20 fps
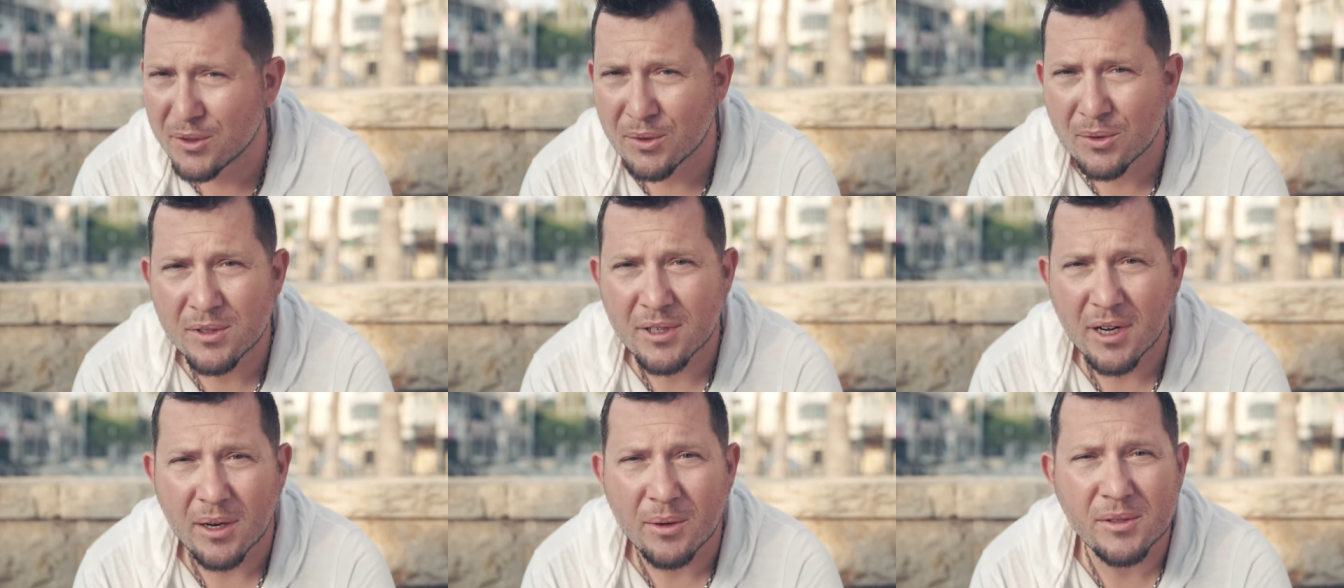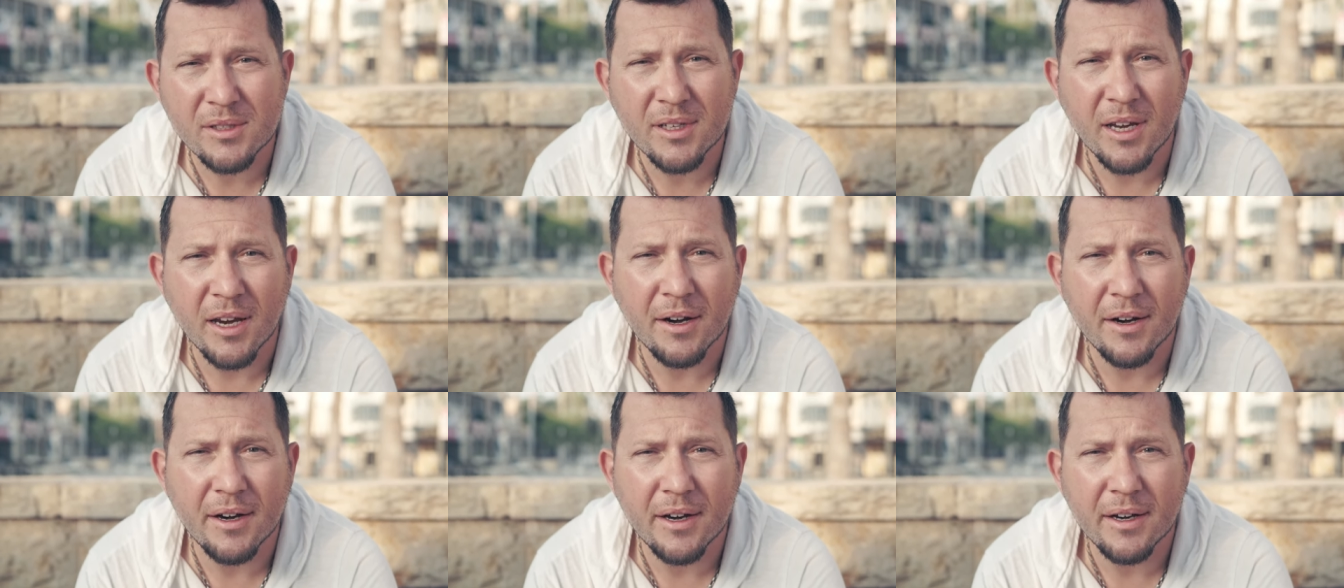tools that I was
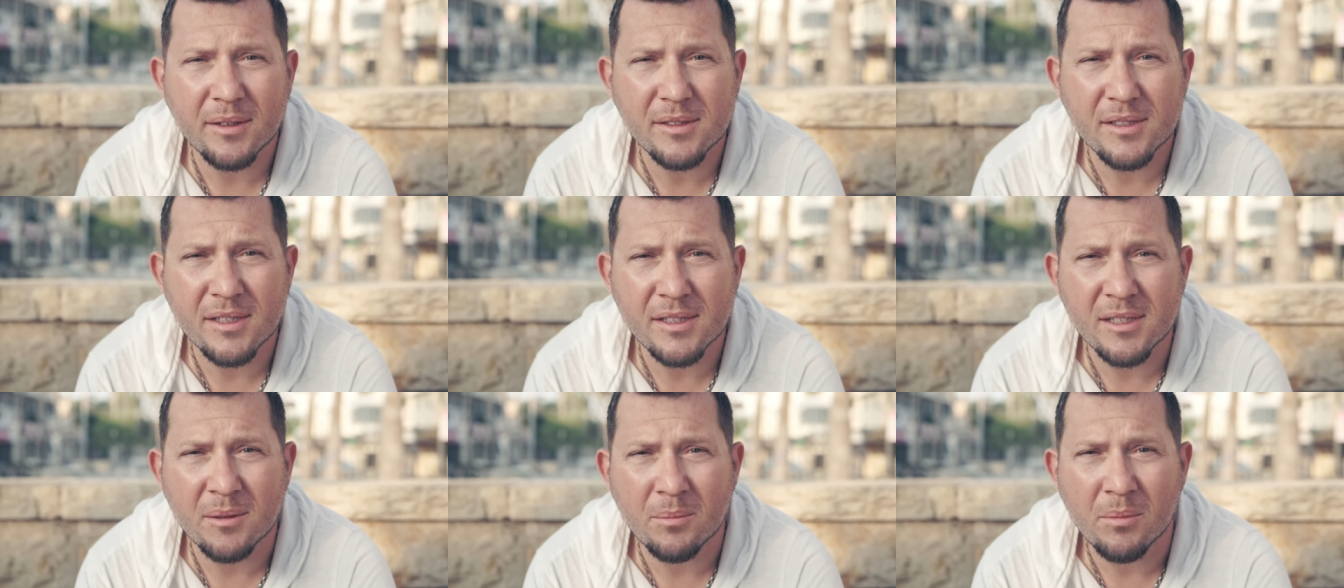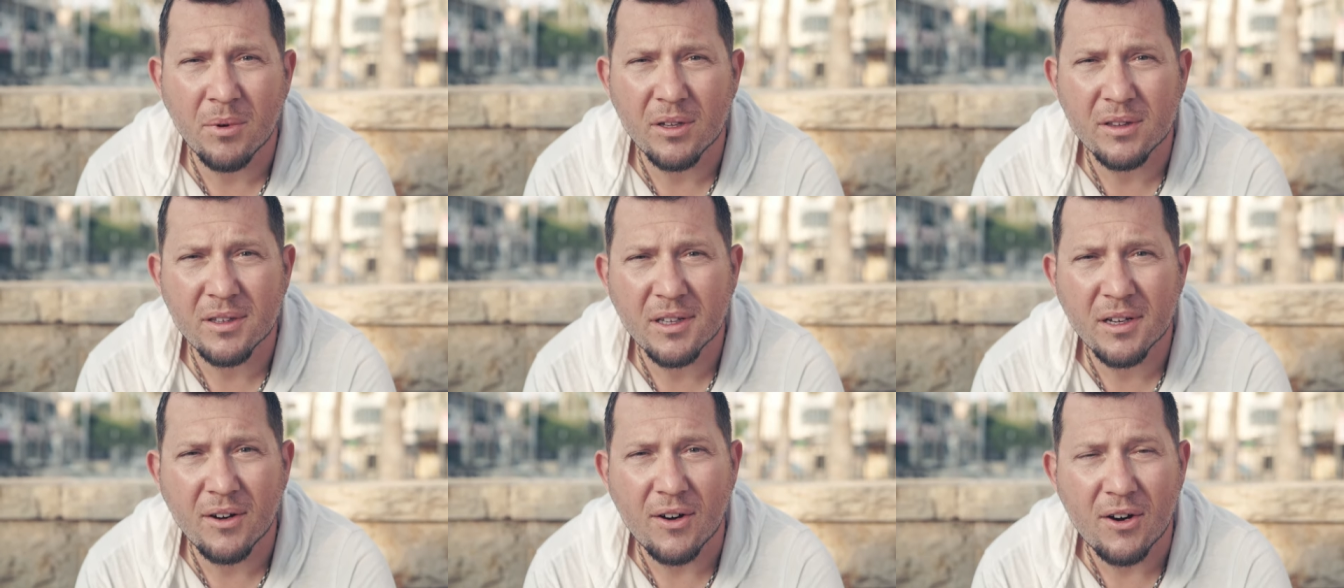carrying since I
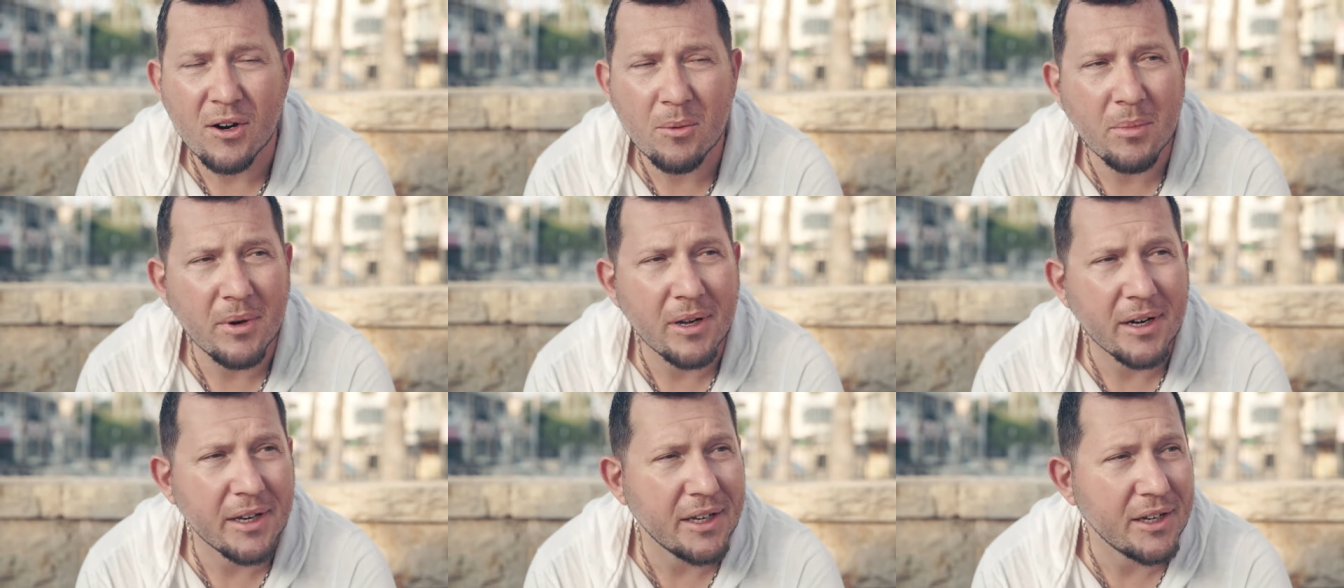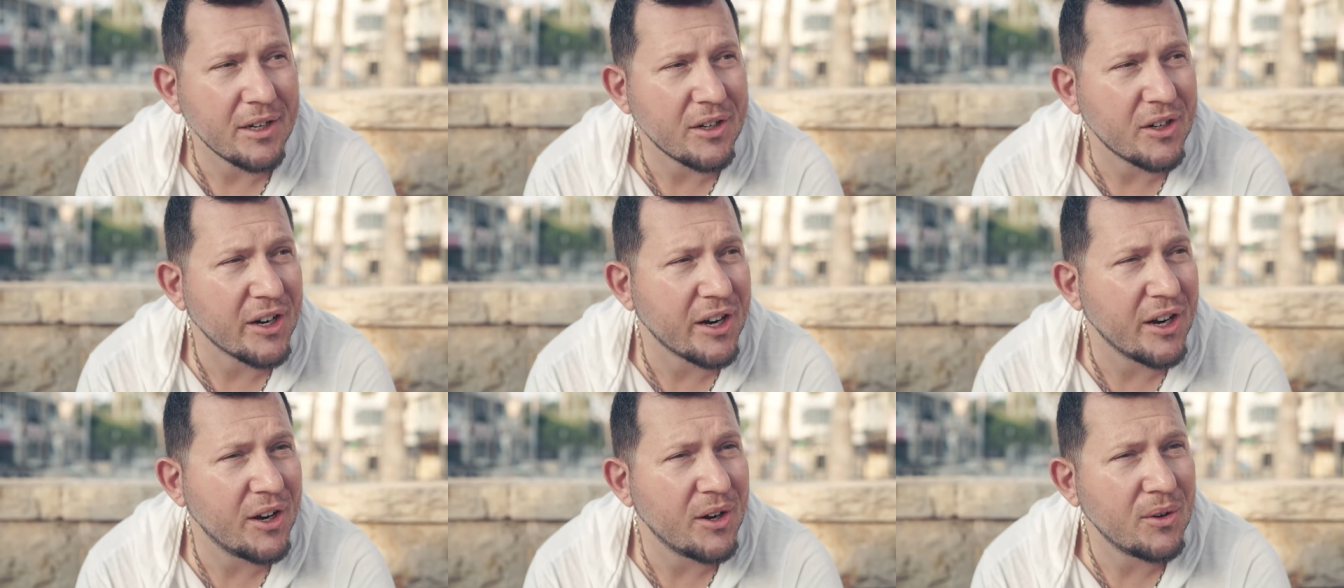bought the car about a
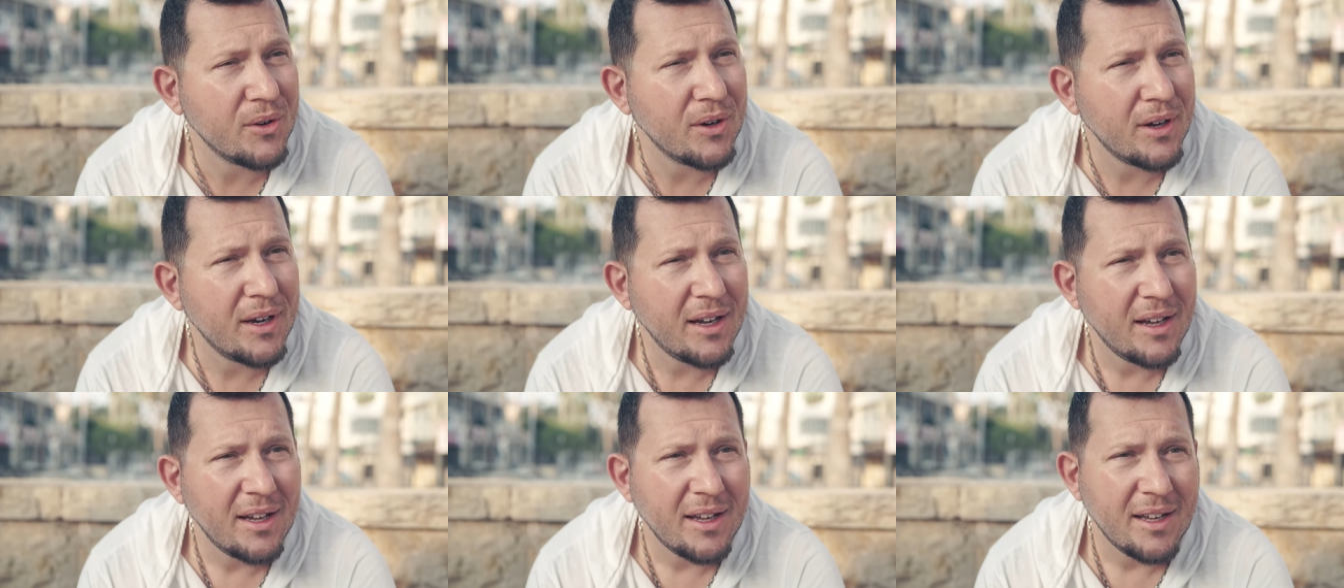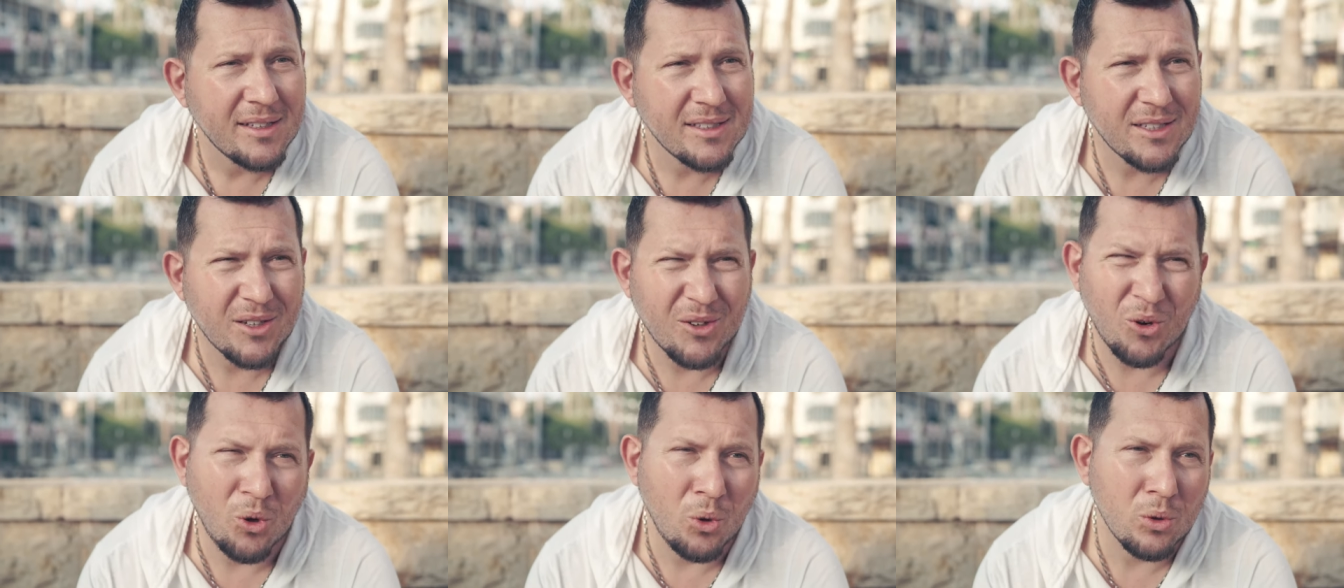year ago.
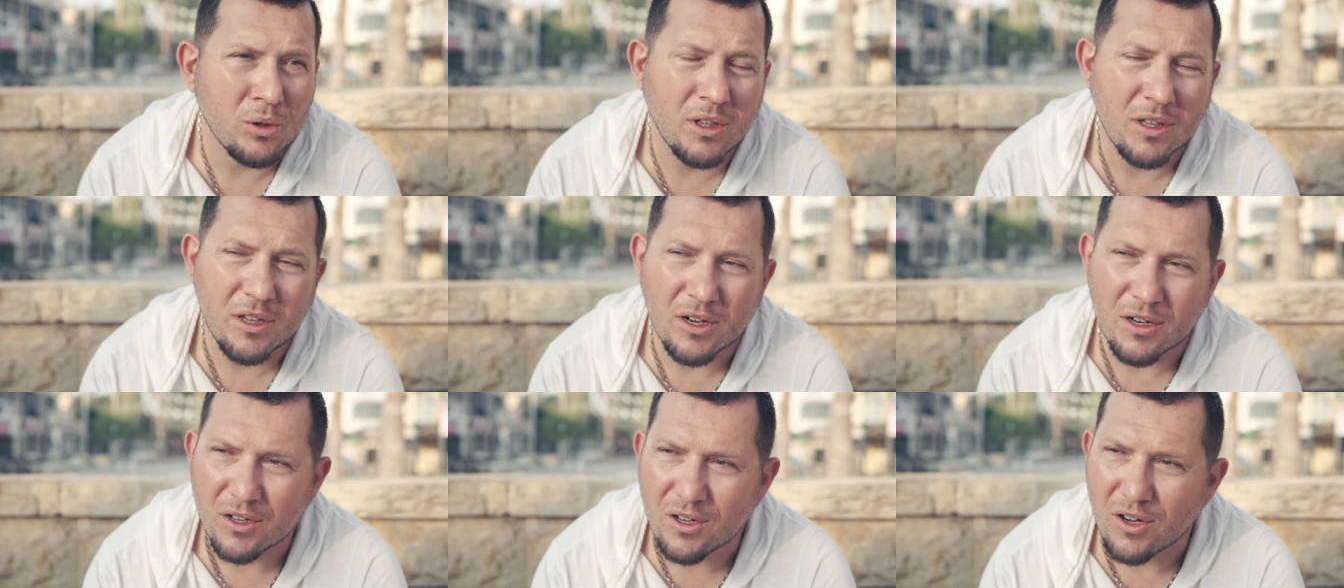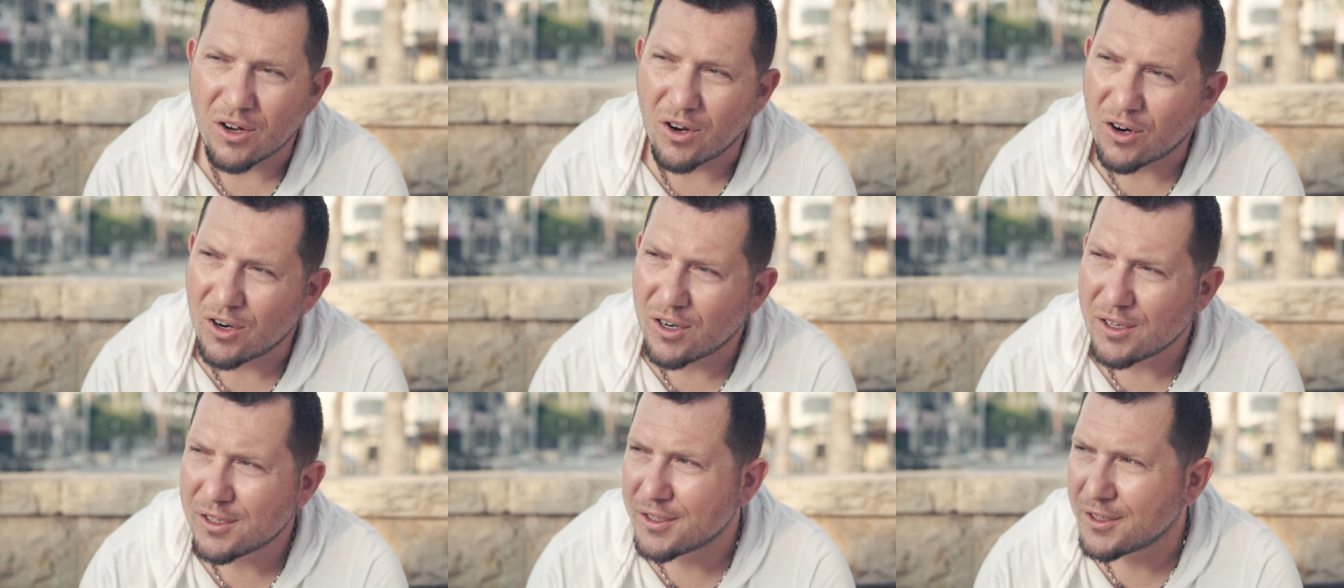It's an old little
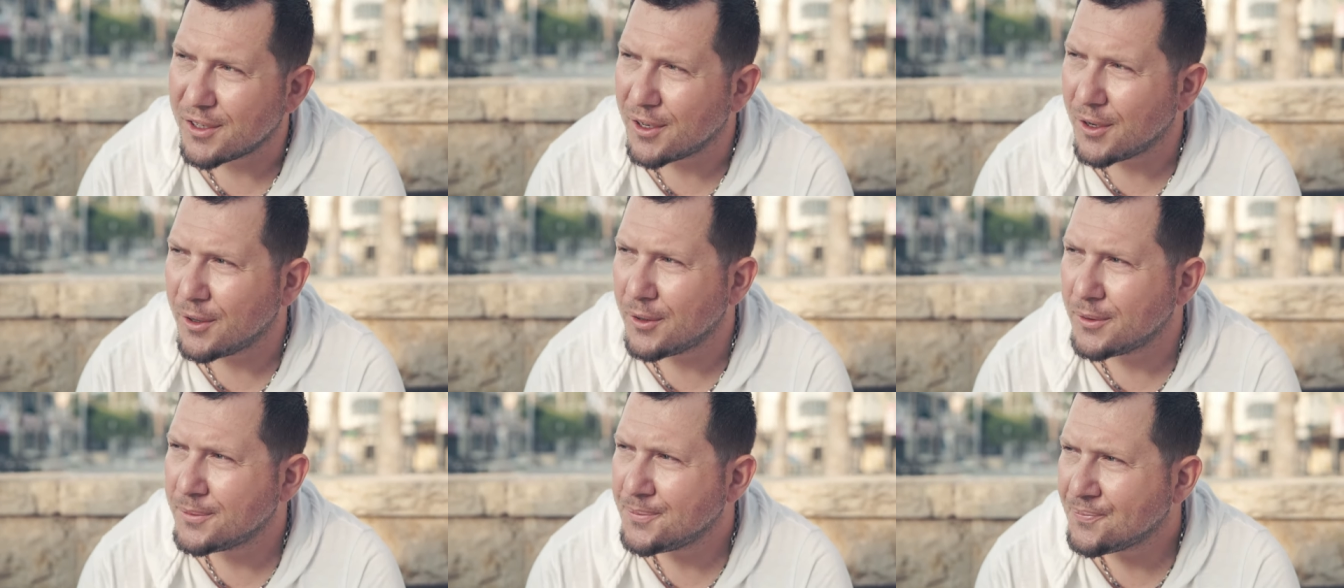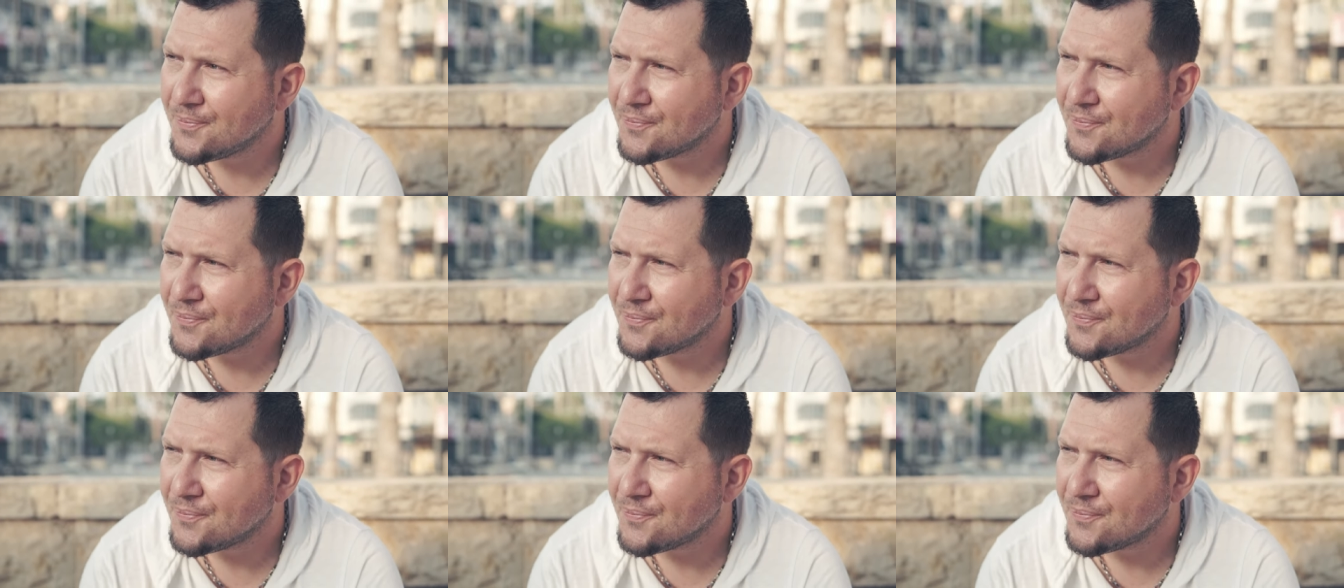car, so